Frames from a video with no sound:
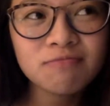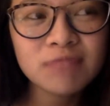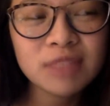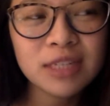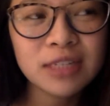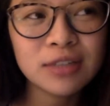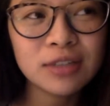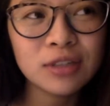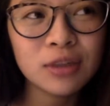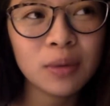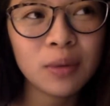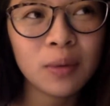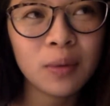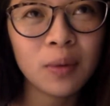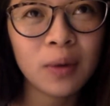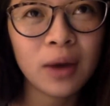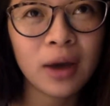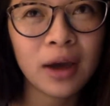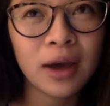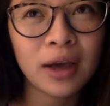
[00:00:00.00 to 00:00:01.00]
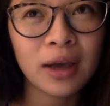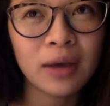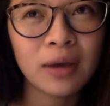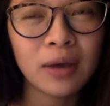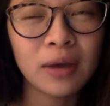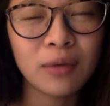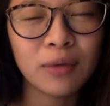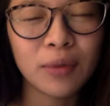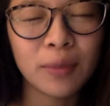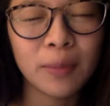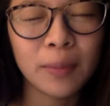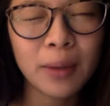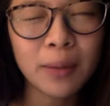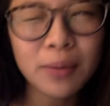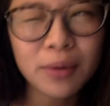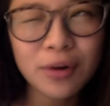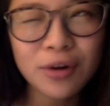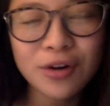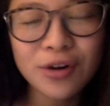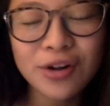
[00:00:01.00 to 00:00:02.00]
And so I
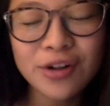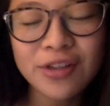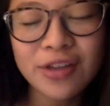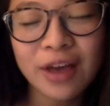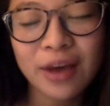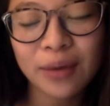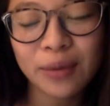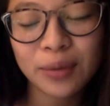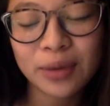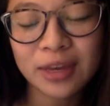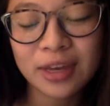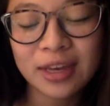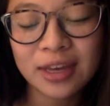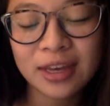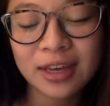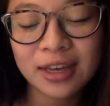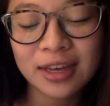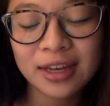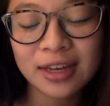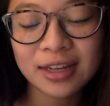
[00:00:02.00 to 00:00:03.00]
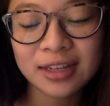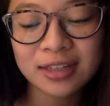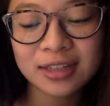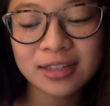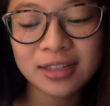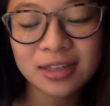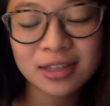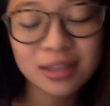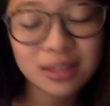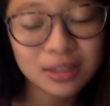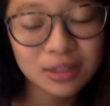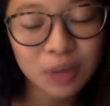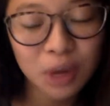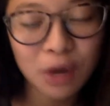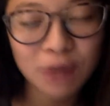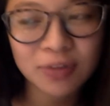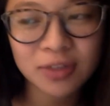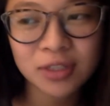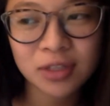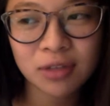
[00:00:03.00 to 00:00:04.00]
remember that we did this
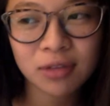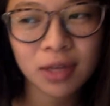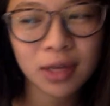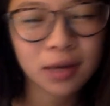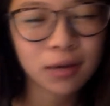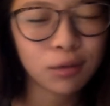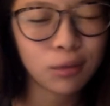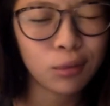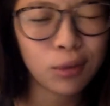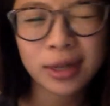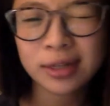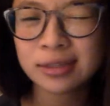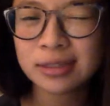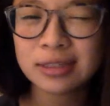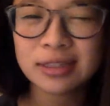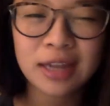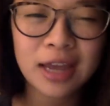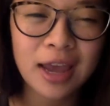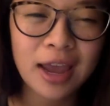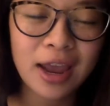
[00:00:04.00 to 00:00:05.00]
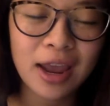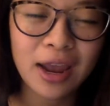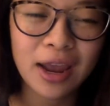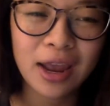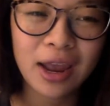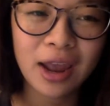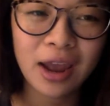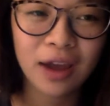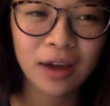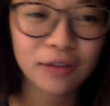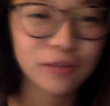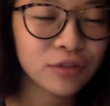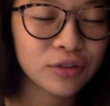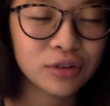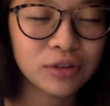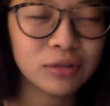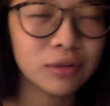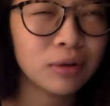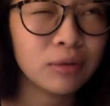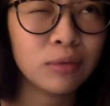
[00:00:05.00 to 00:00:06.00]
harvest on like a Wednesday
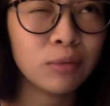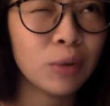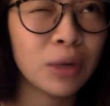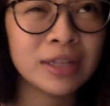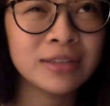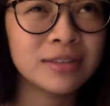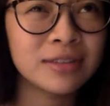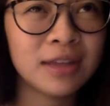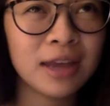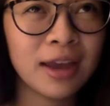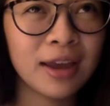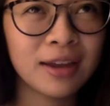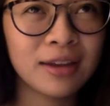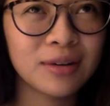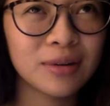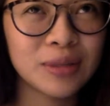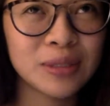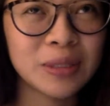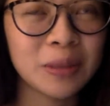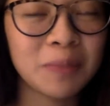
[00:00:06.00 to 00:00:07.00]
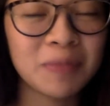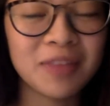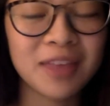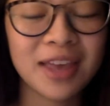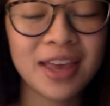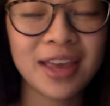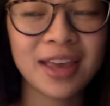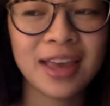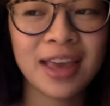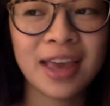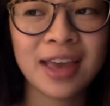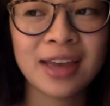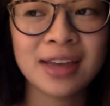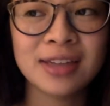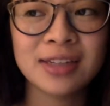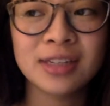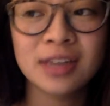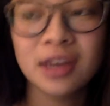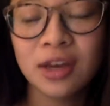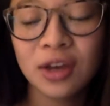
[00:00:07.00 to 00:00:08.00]
or something,
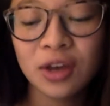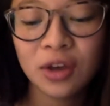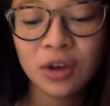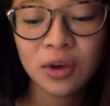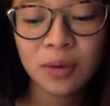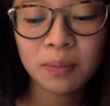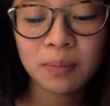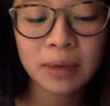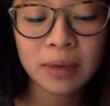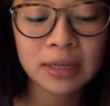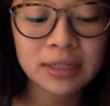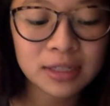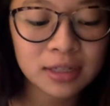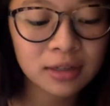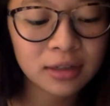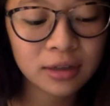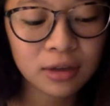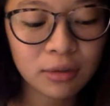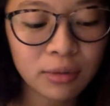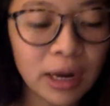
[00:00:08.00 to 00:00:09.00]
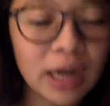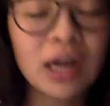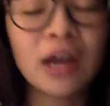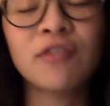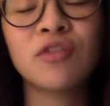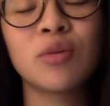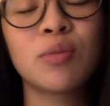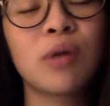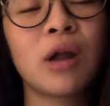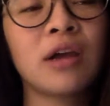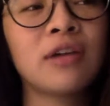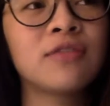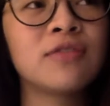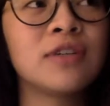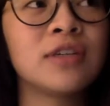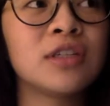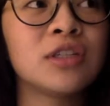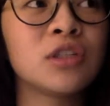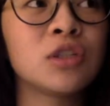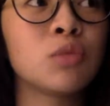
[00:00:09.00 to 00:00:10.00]
and basically right after
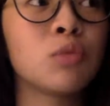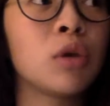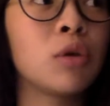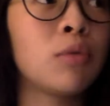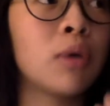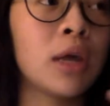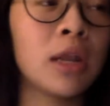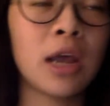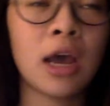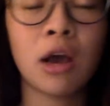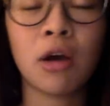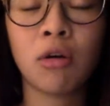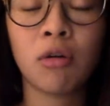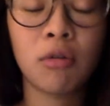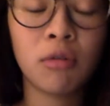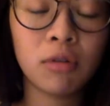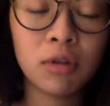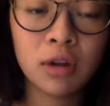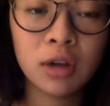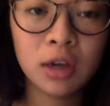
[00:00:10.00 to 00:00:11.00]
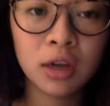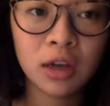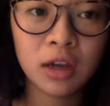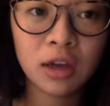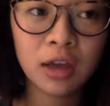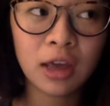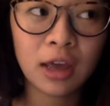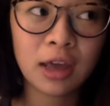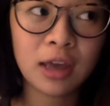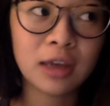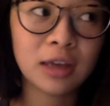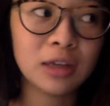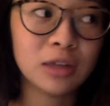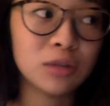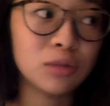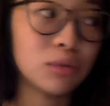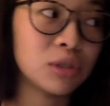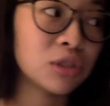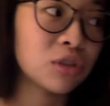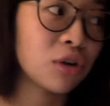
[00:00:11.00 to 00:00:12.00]
breakfast we went out and
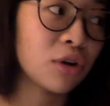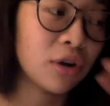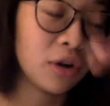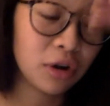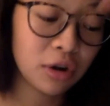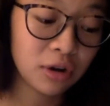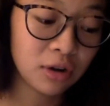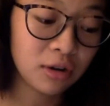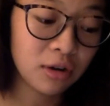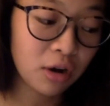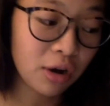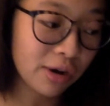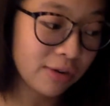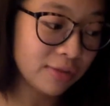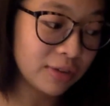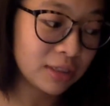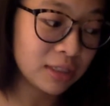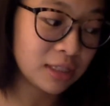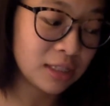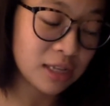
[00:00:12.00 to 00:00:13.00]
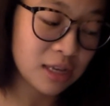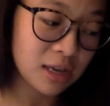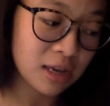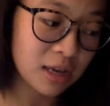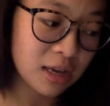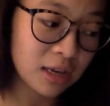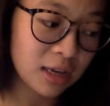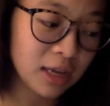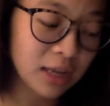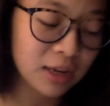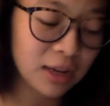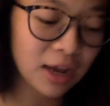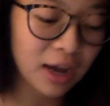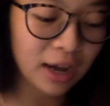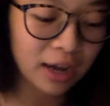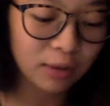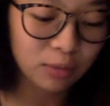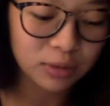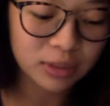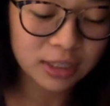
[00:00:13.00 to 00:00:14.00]
we started harvesting, and
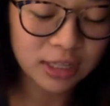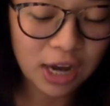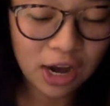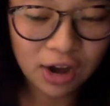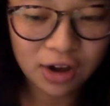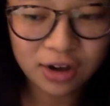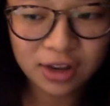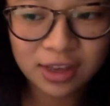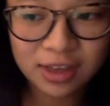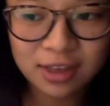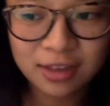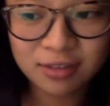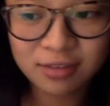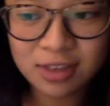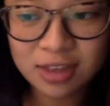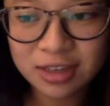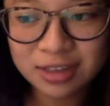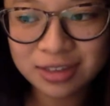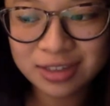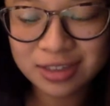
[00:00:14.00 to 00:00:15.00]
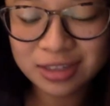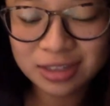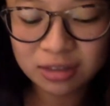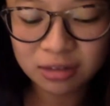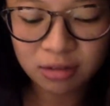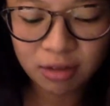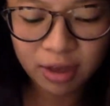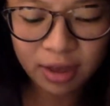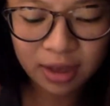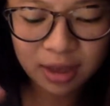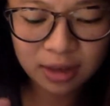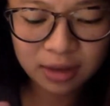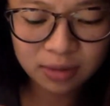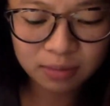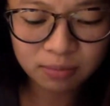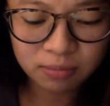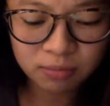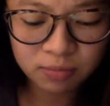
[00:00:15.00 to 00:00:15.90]
I was carrying this like